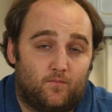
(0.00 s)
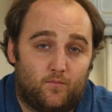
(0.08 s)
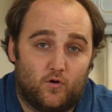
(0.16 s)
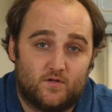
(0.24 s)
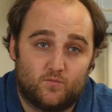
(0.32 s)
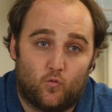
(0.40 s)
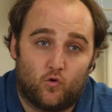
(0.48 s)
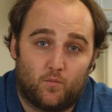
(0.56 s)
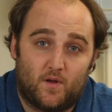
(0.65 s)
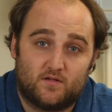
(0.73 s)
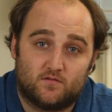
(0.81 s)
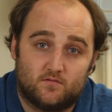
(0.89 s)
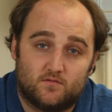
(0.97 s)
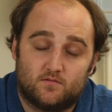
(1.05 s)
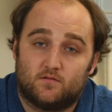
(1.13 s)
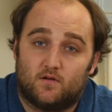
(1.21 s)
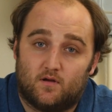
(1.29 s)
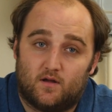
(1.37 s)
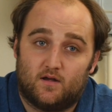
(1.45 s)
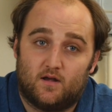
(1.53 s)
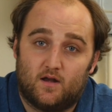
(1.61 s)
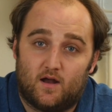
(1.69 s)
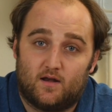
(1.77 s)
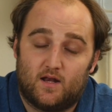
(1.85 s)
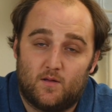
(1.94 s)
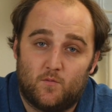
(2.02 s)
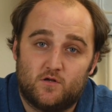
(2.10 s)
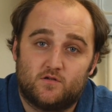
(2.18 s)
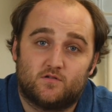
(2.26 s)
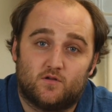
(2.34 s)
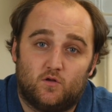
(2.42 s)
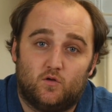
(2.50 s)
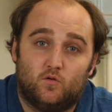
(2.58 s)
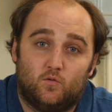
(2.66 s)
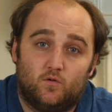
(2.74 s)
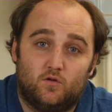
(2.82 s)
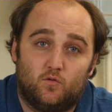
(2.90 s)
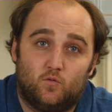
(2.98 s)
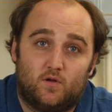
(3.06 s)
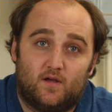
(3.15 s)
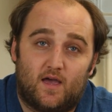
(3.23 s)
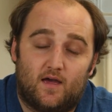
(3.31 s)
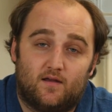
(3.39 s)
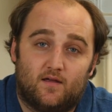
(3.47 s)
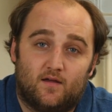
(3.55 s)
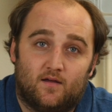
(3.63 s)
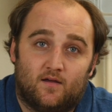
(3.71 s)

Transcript: puts more pixels on, on an image. So you, you get,